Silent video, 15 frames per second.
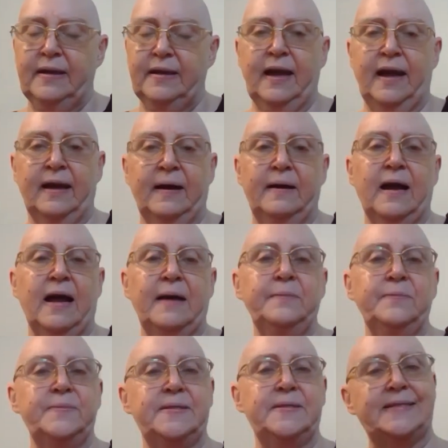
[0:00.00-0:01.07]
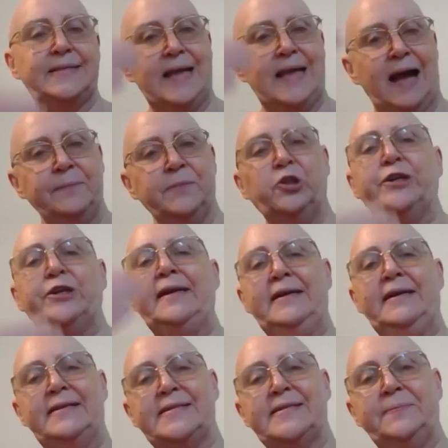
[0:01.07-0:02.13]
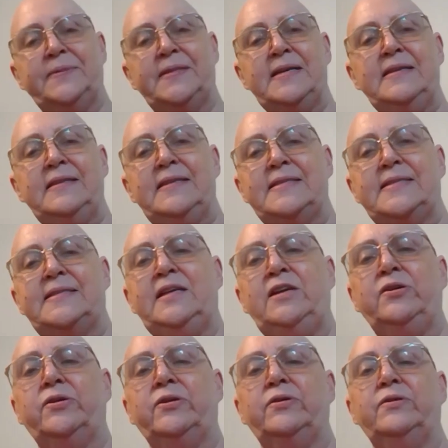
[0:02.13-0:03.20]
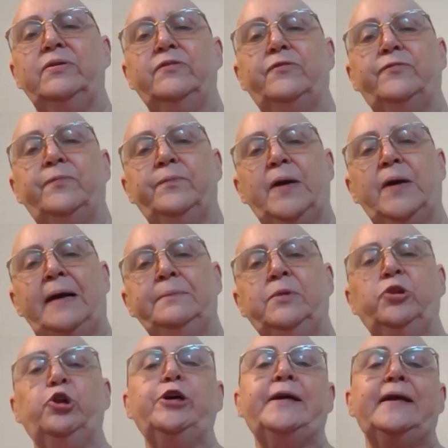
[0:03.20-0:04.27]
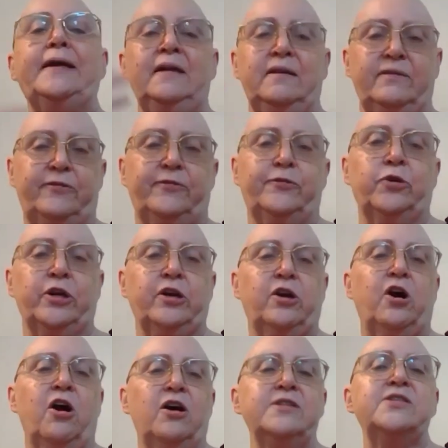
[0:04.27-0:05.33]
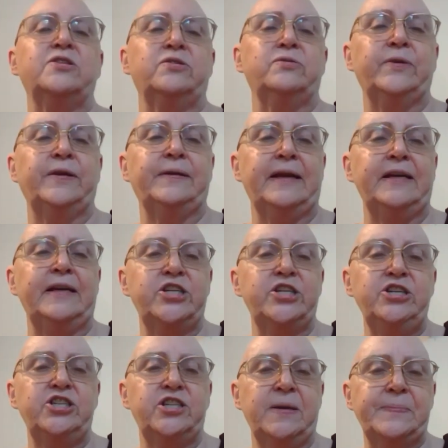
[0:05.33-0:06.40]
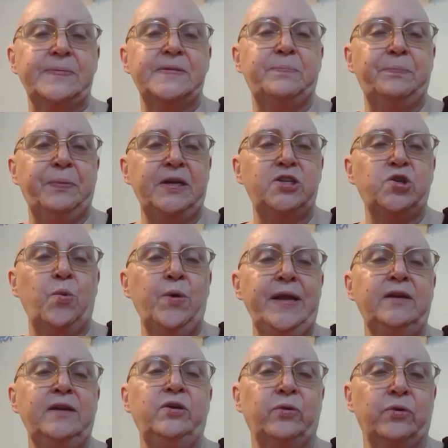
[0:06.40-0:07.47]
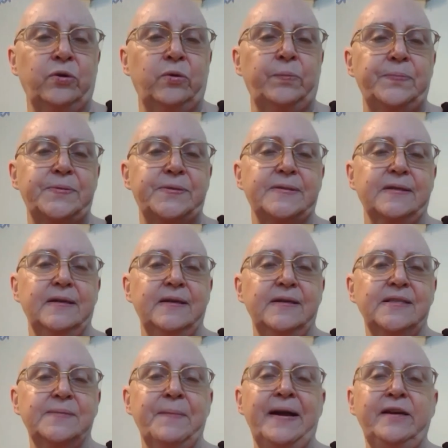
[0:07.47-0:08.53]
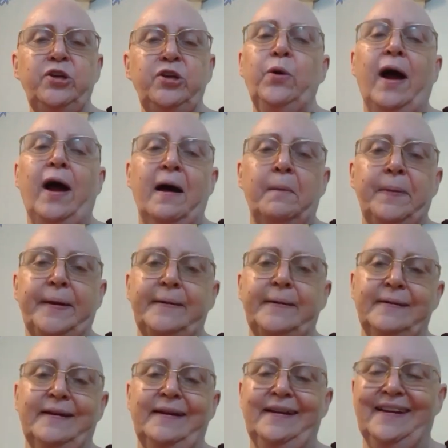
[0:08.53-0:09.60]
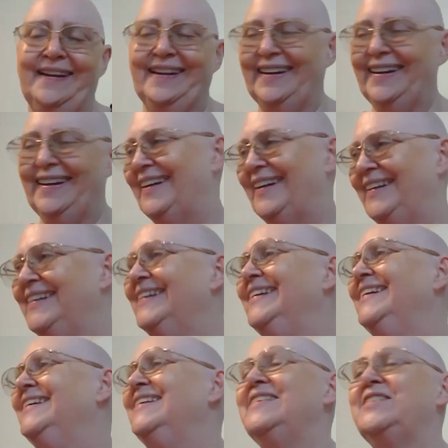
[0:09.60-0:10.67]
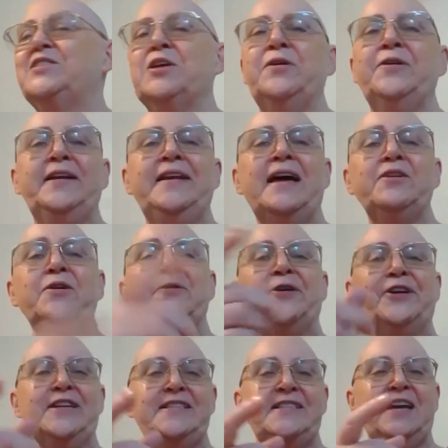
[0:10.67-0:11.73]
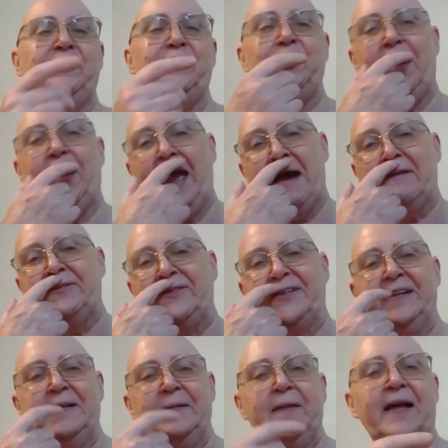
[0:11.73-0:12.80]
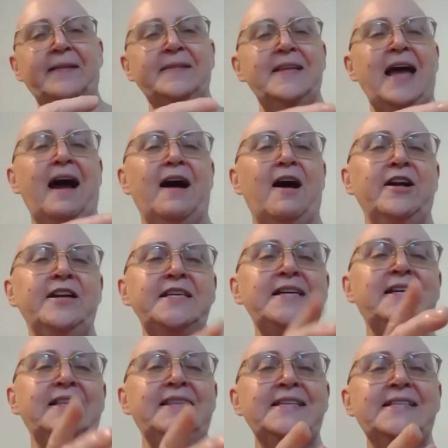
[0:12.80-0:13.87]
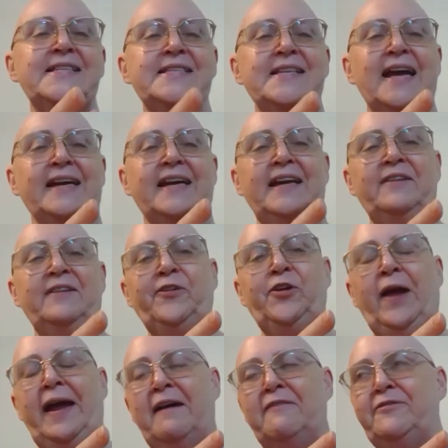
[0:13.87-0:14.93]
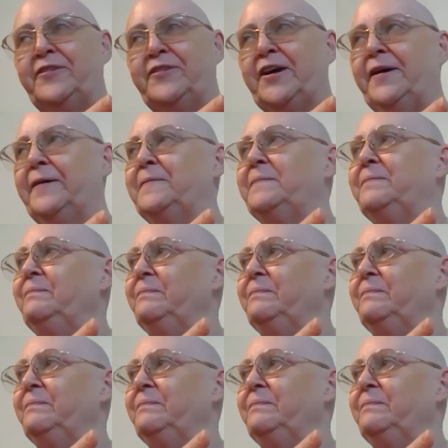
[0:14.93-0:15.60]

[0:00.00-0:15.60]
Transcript: uh, I'm, I'm looking at something this year. I'm looking for causal relationships between groups. It's my new hobby. So in other words, if you have... Uh, Ardika, this is like if you have um,